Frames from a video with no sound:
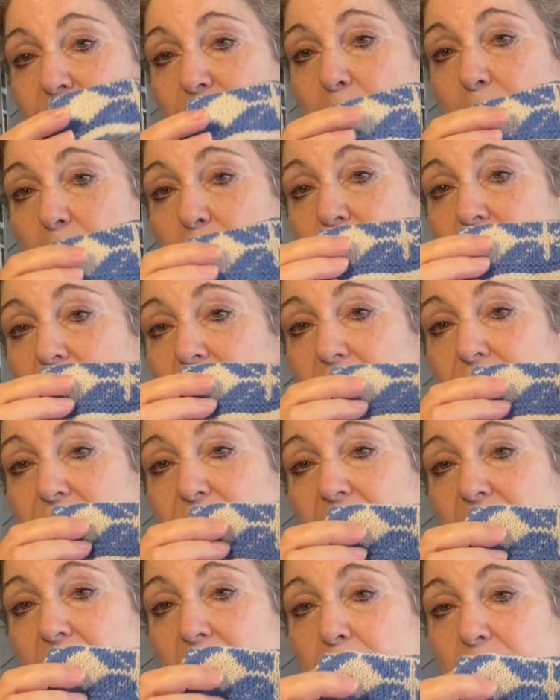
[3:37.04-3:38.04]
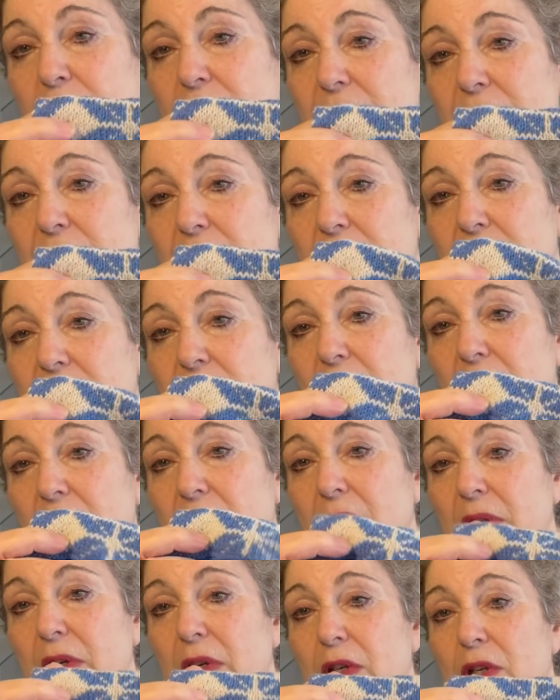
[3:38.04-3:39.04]
the motif that I was
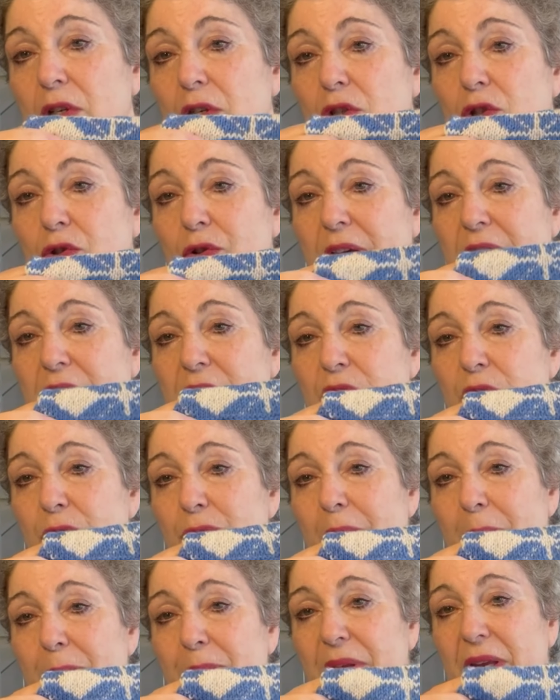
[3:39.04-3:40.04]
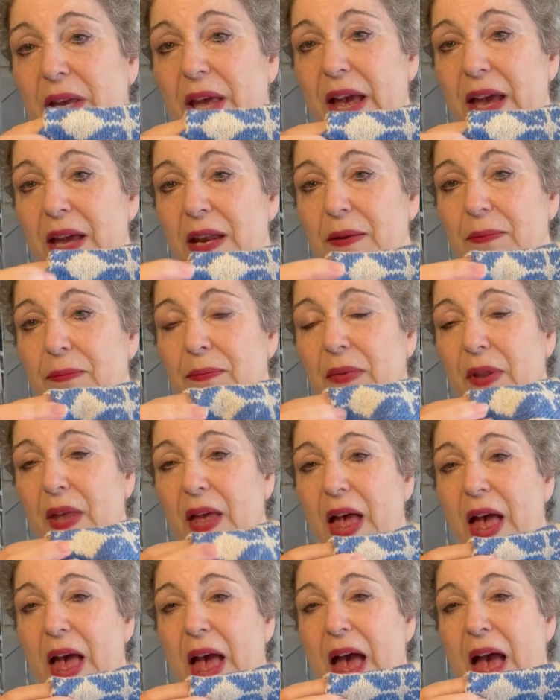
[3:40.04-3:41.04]
trying to replicate.
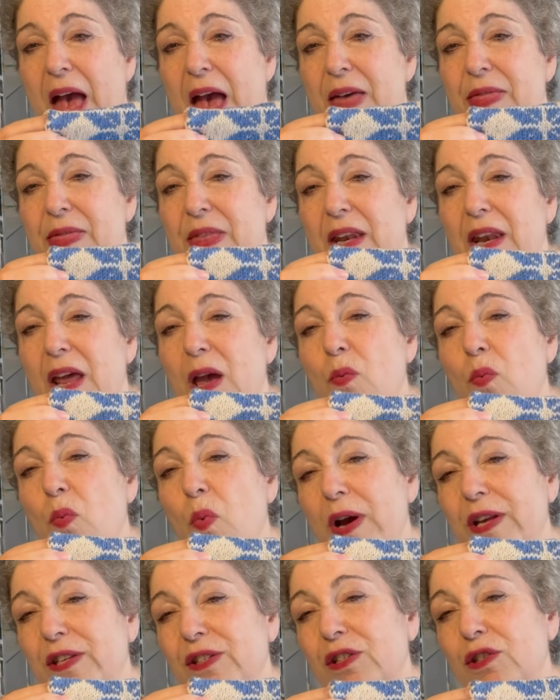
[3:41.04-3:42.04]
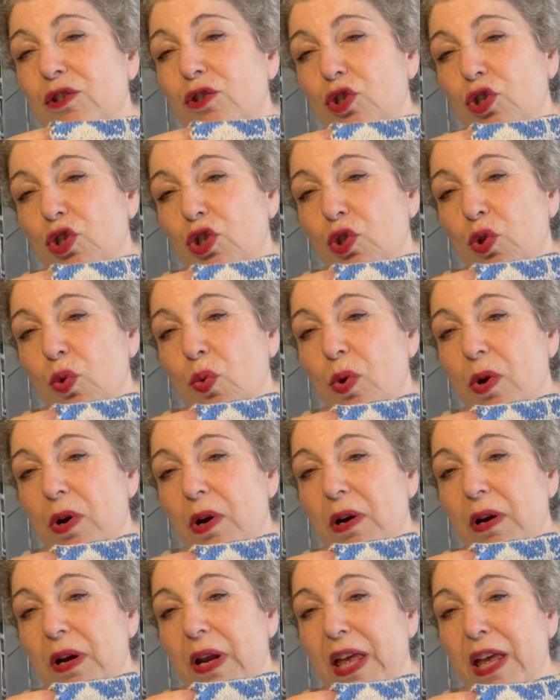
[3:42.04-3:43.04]
And then I wasn't
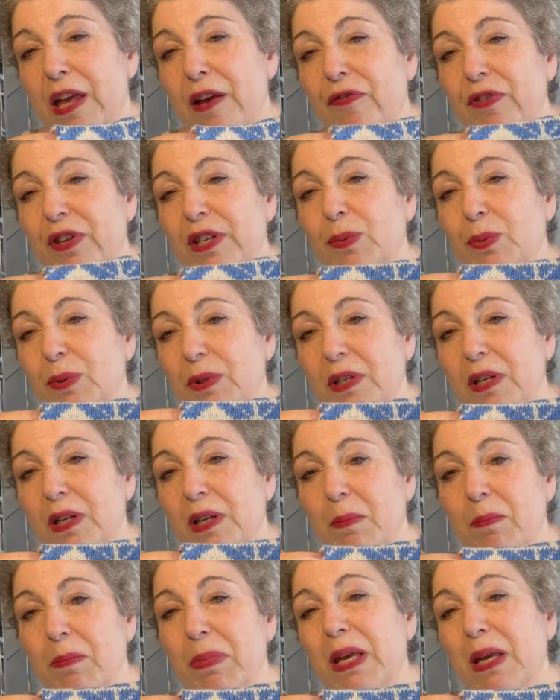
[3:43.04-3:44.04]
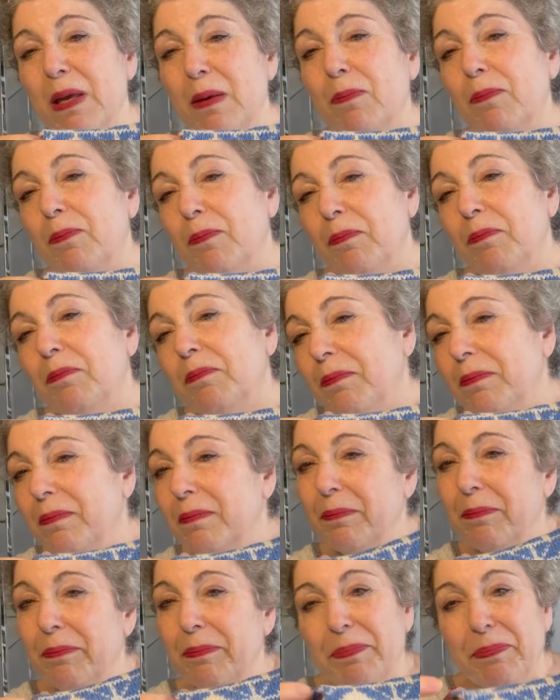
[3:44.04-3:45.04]
sure if this was going to be
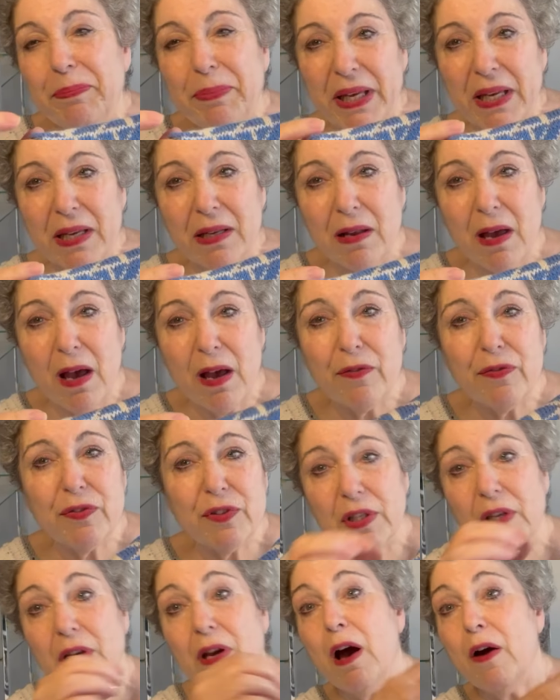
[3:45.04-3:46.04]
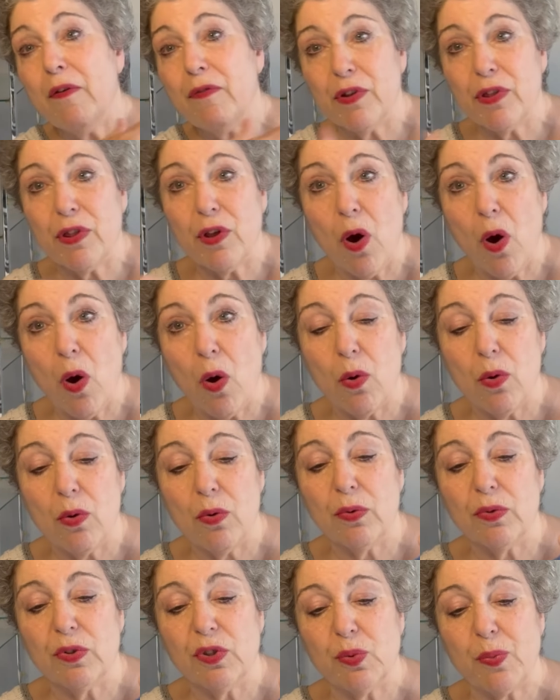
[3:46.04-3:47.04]
big enough to cover the
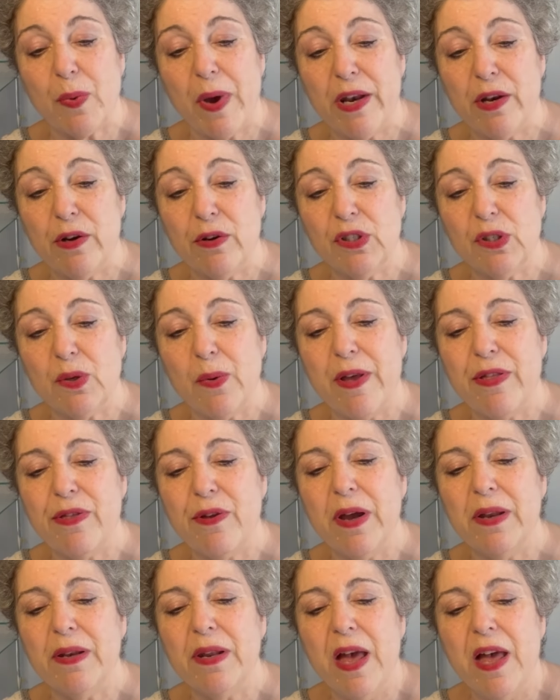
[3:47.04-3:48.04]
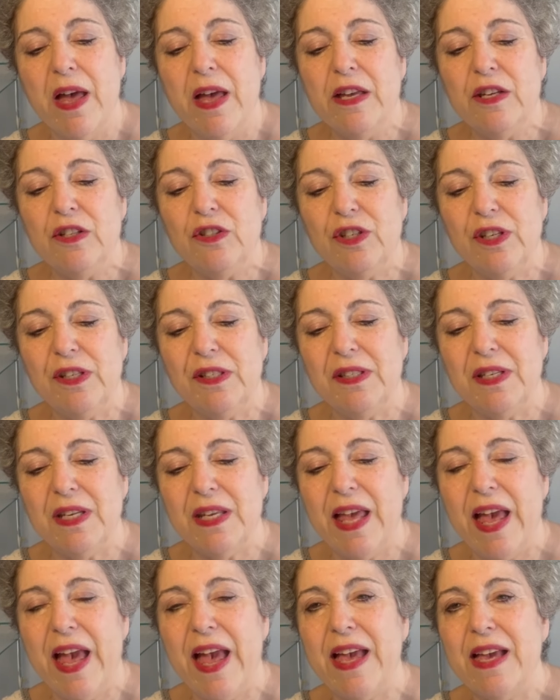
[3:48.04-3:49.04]
whole sweater, so I thought, just in
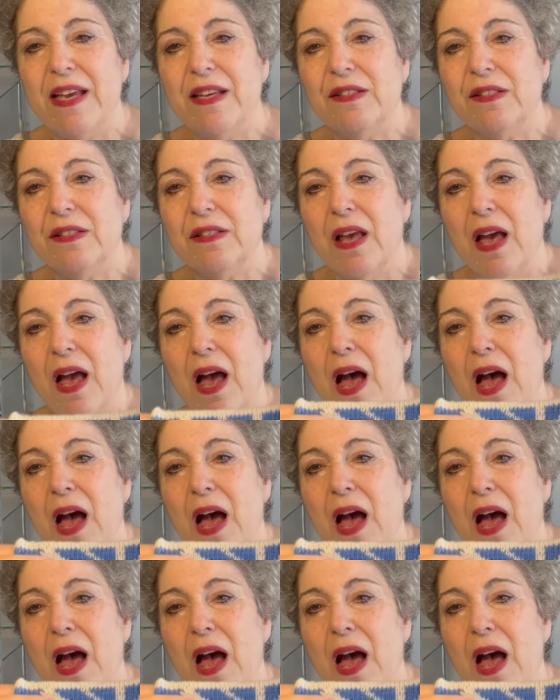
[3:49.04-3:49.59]
case,